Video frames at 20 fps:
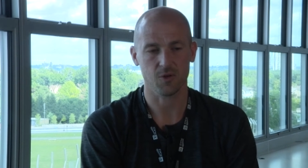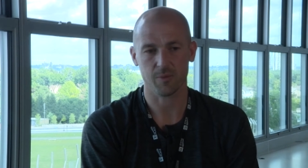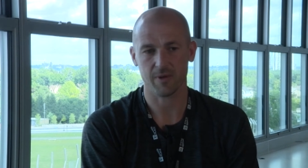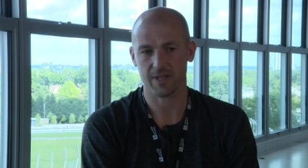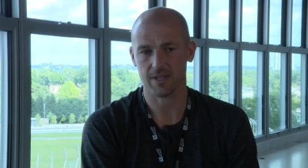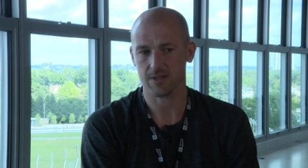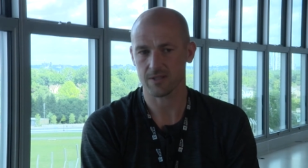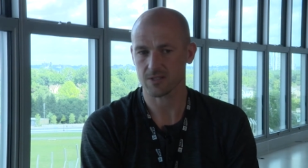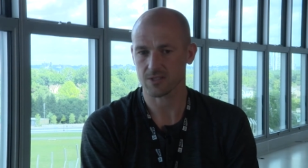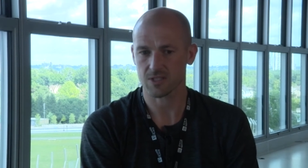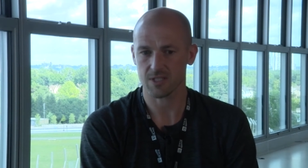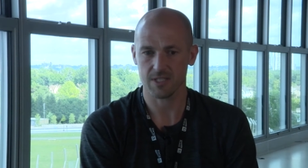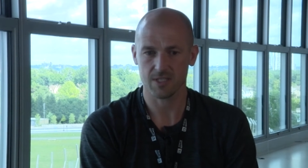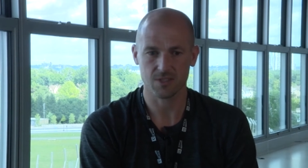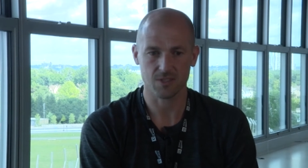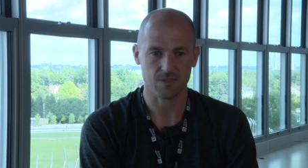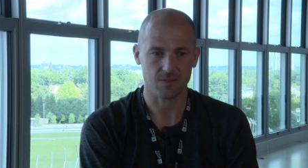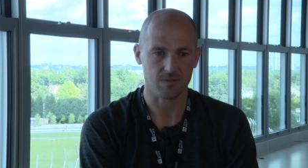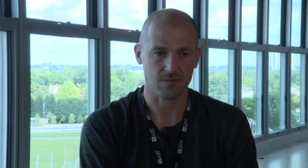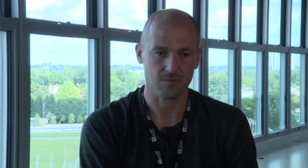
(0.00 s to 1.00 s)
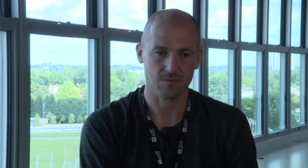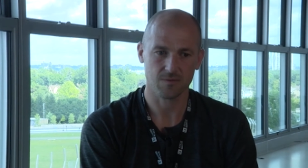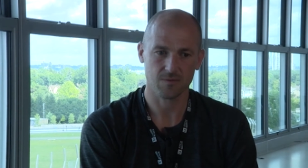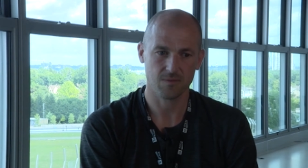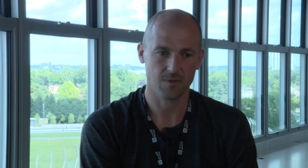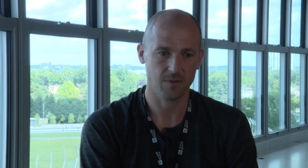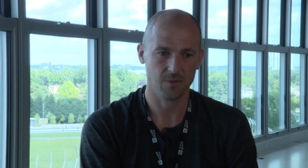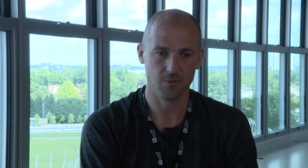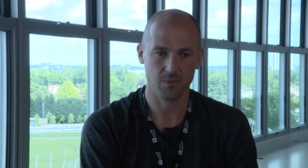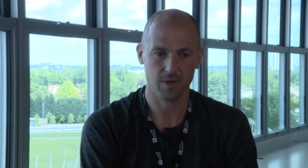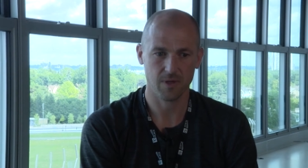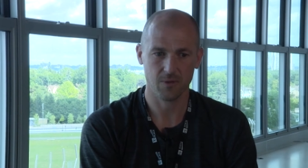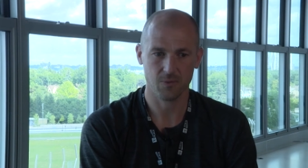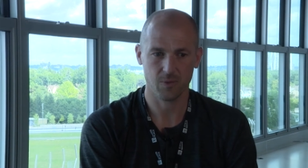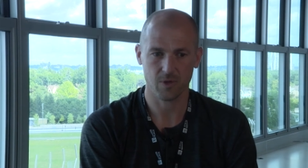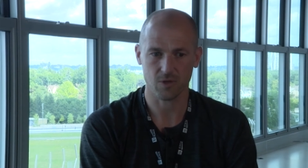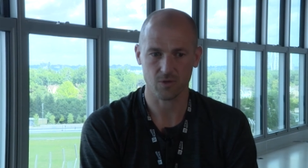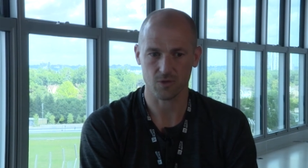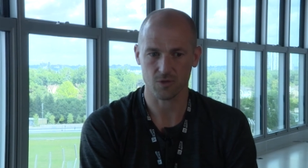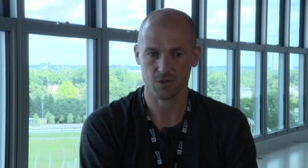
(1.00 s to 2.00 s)
at the beginning of the season, that
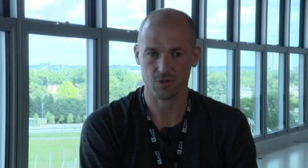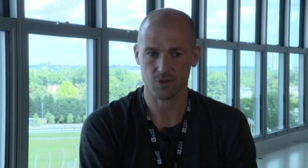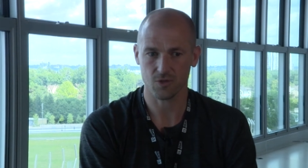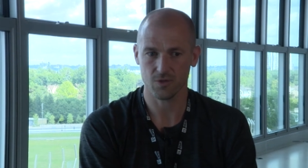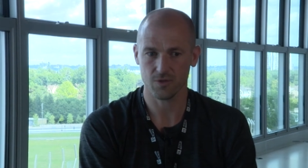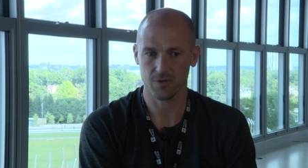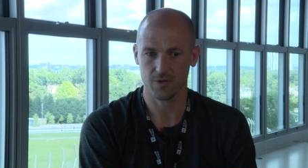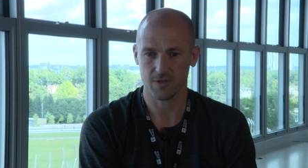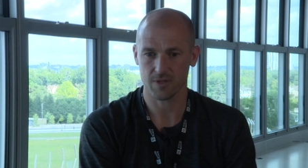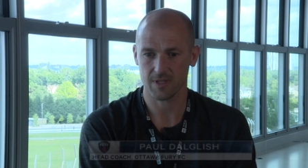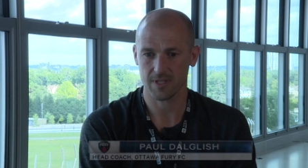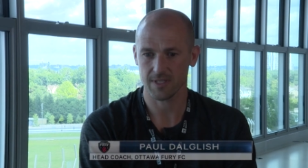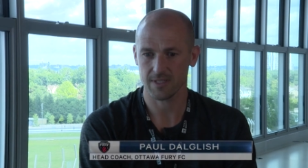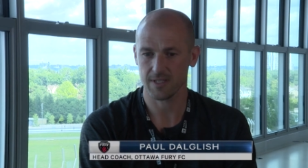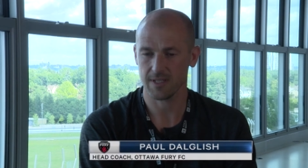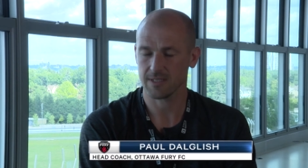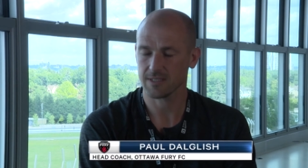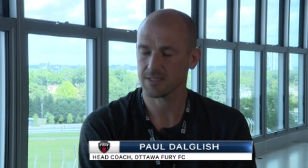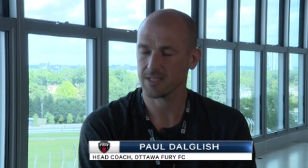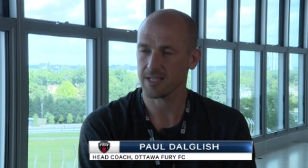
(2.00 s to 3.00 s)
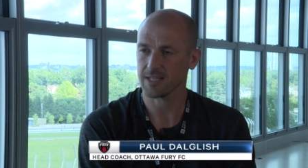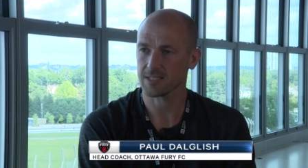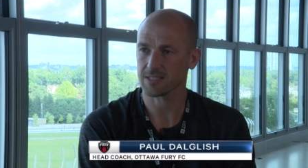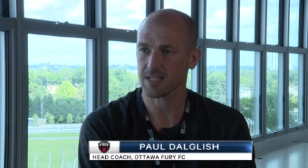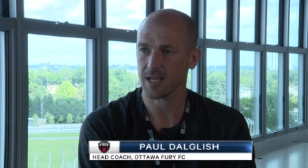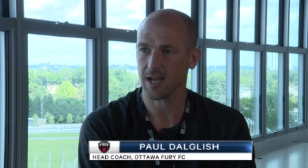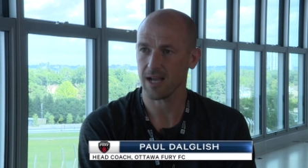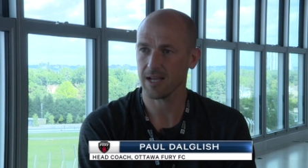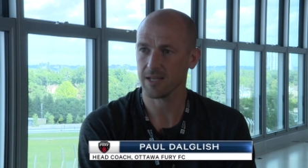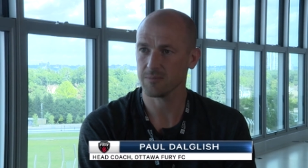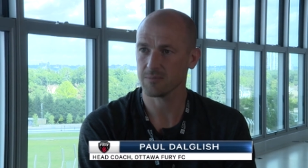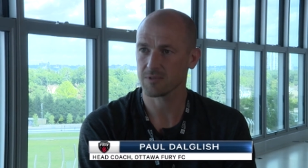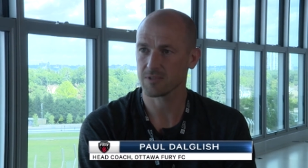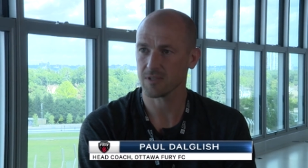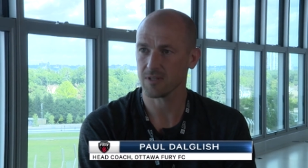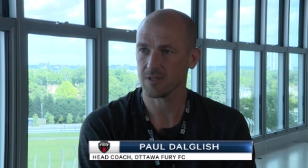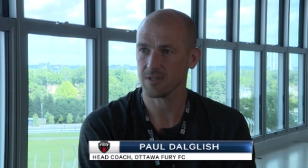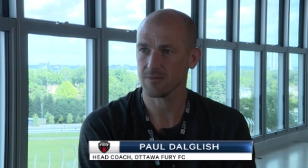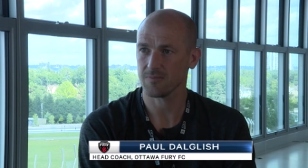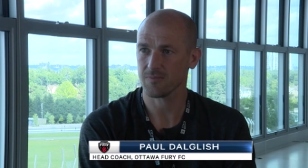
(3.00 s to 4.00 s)
we understood that it takes
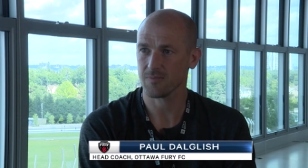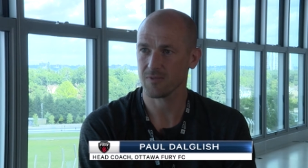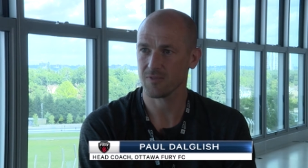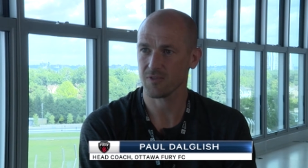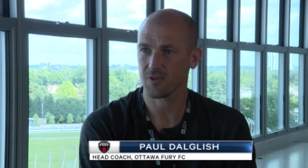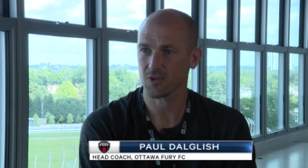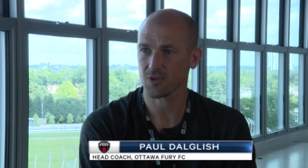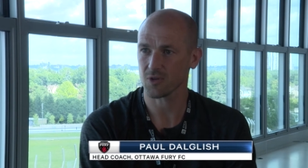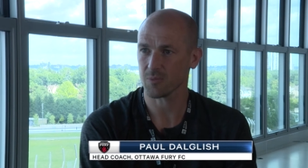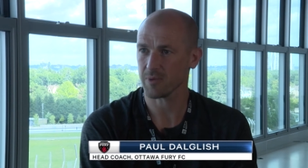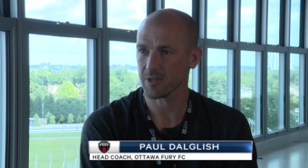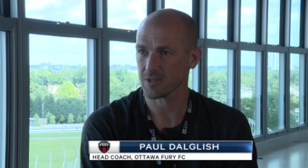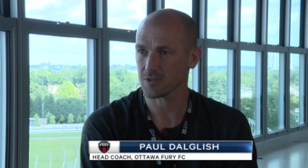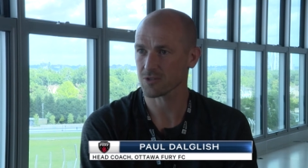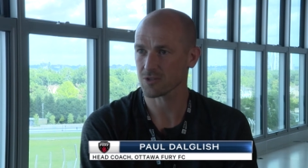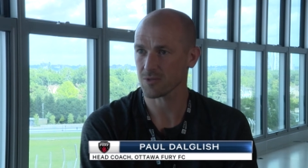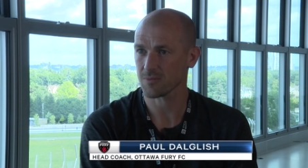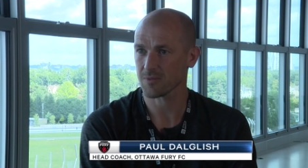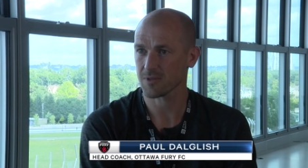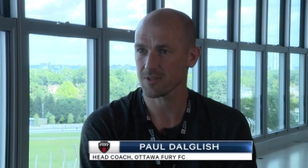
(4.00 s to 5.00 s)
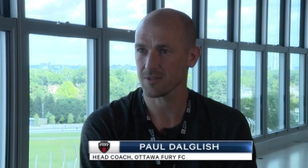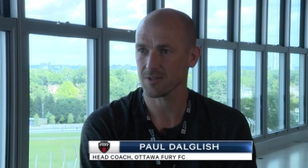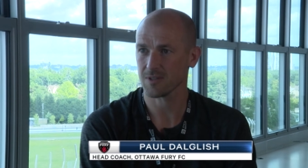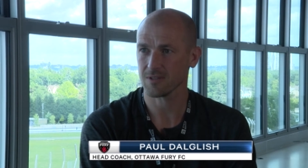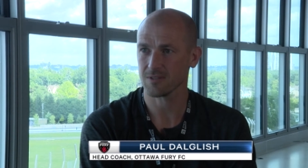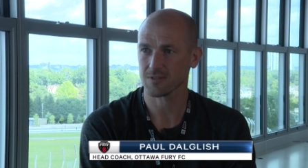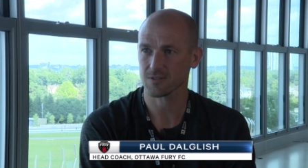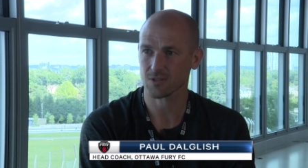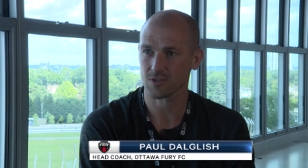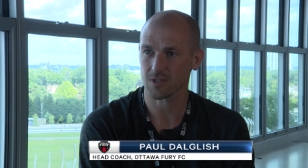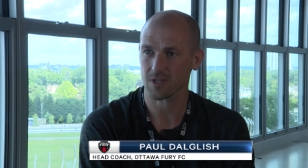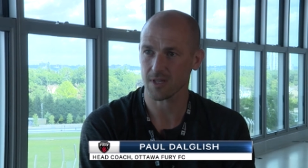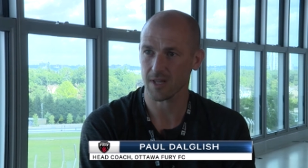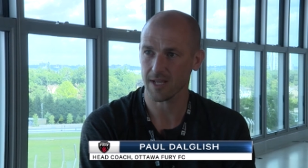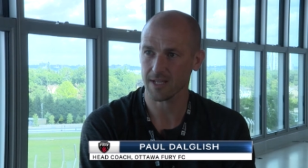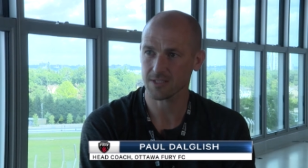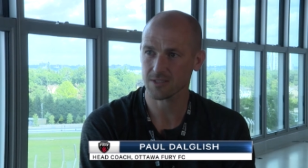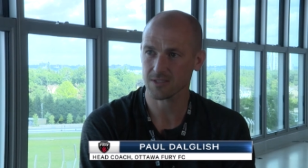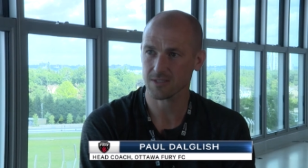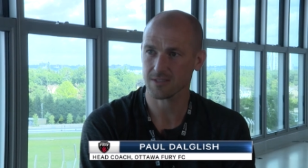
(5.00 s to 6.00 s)
time to, if you're going to build something that's
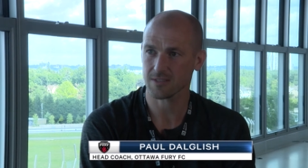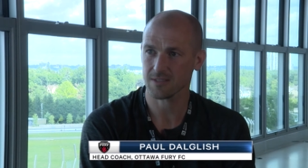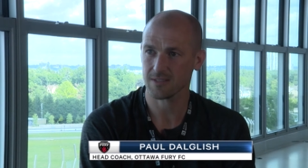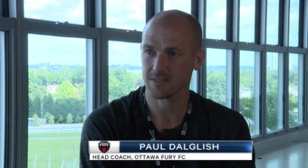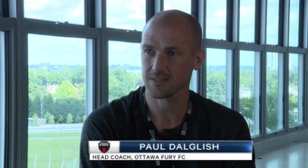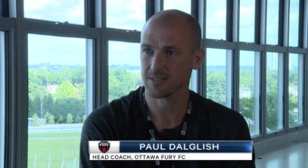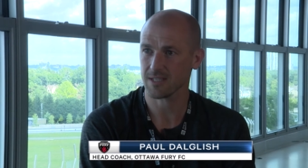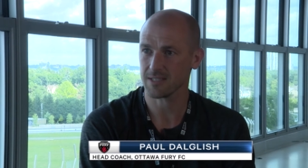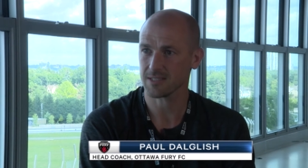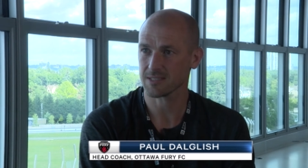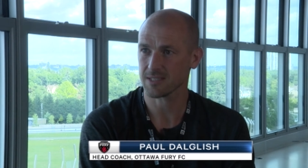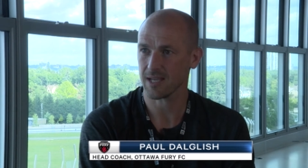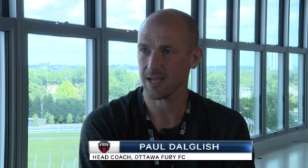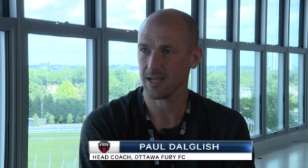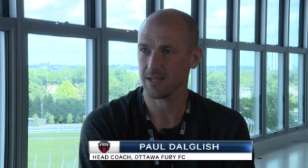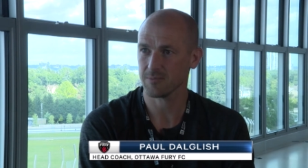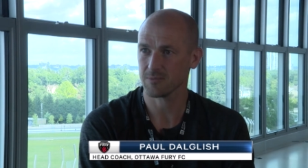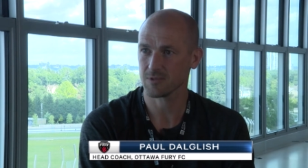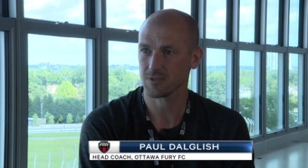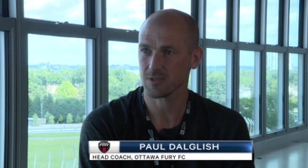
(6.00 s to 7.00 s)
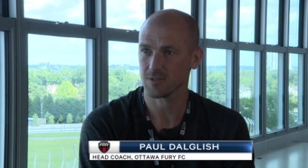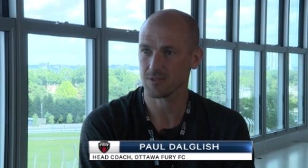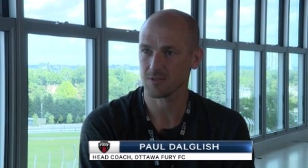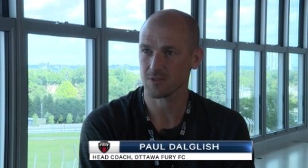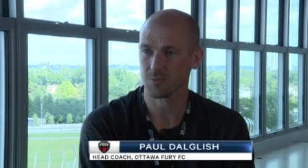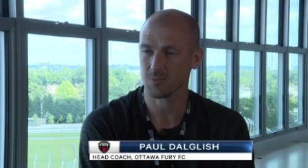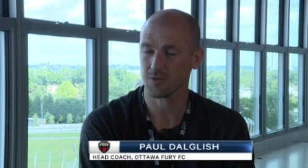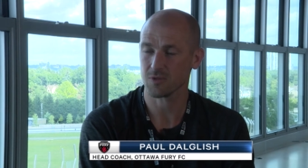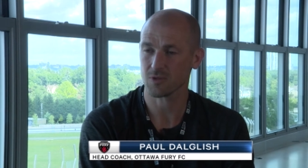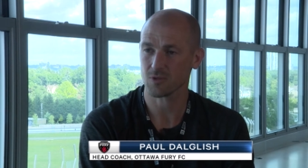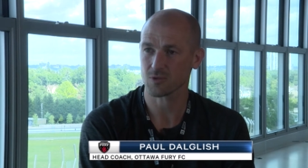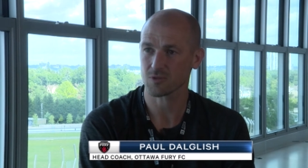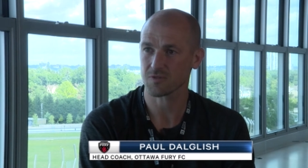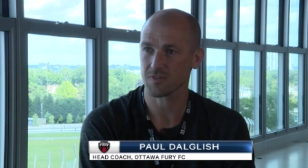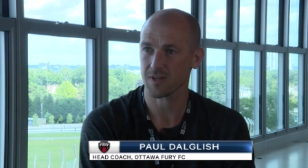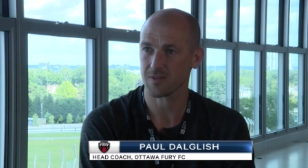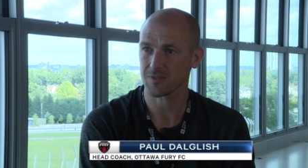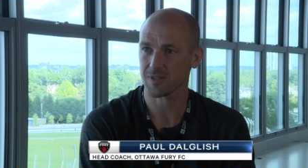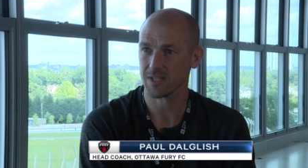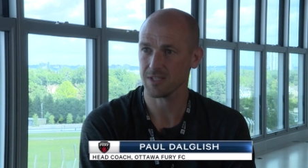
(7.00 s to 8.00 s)
going to last, it takes time to
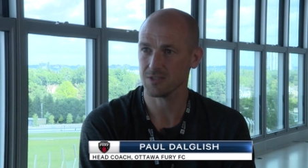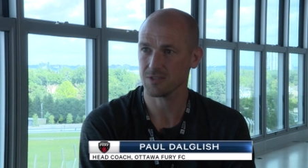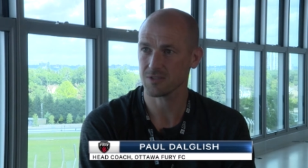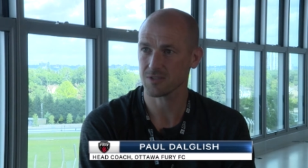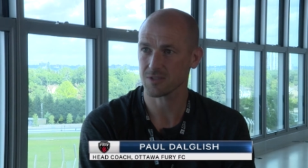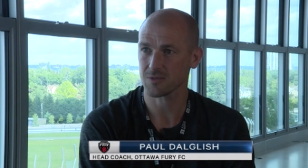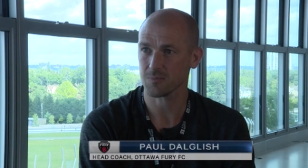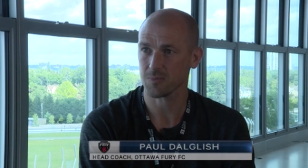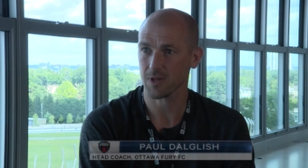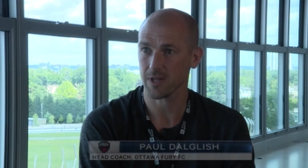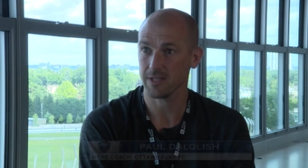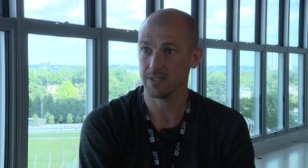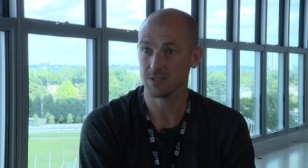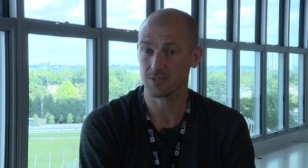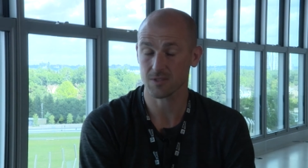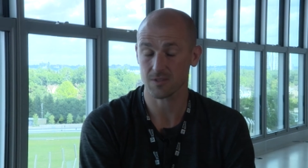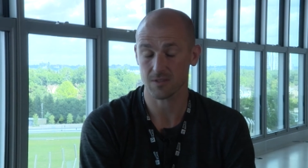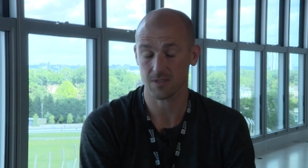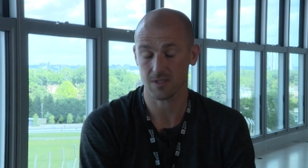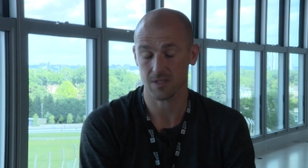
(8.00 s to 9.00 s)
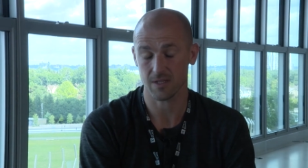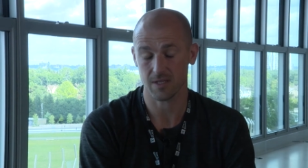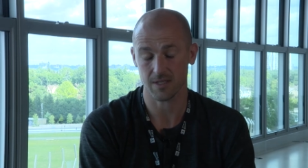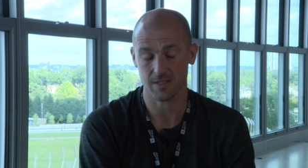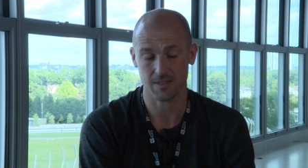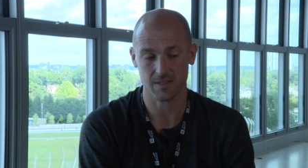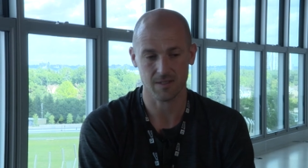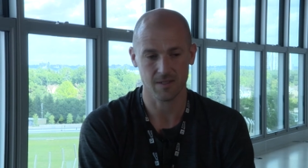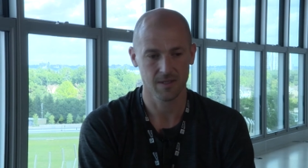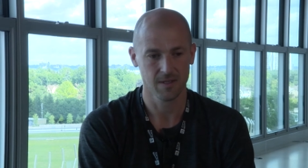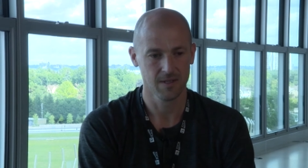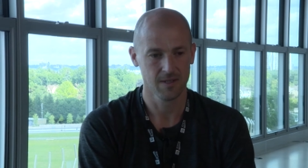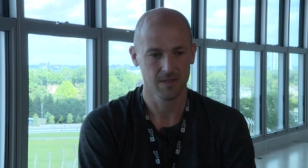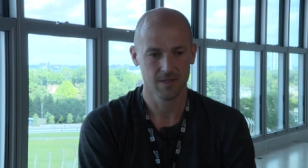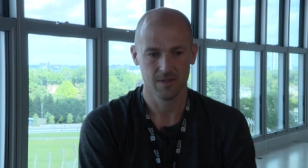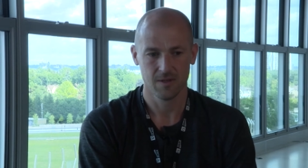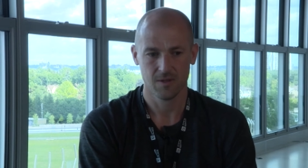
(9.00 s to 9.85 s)
put those foundations in place, and